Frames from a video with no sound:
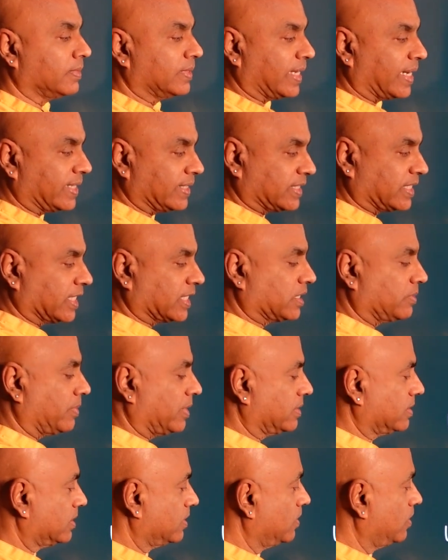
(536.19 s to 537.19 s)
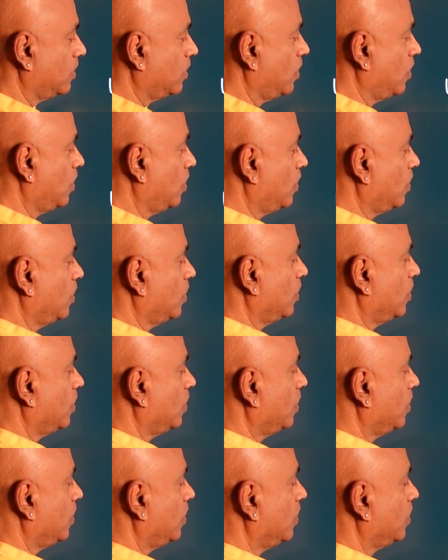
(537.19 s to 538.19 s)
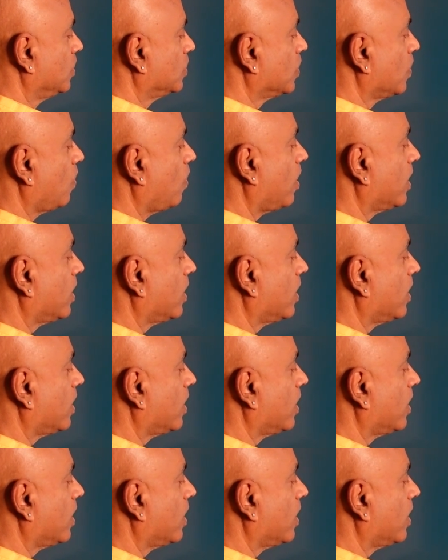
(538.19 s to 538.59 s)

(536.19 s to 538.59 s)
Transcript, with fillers: That is six months. So